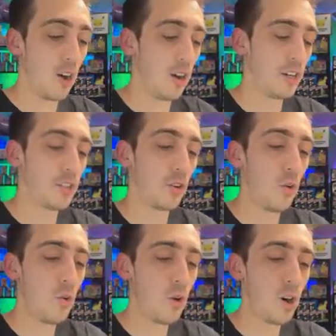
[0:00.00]
art
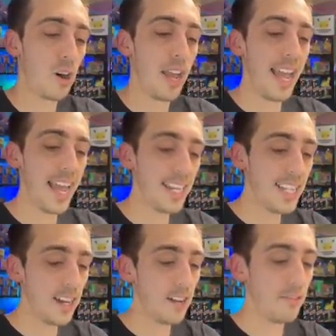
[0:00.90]
or
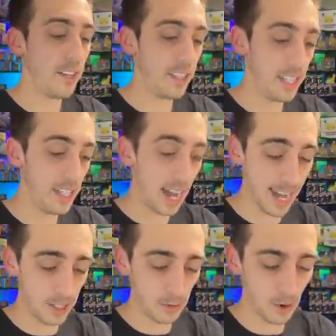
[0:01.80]
any of the Ice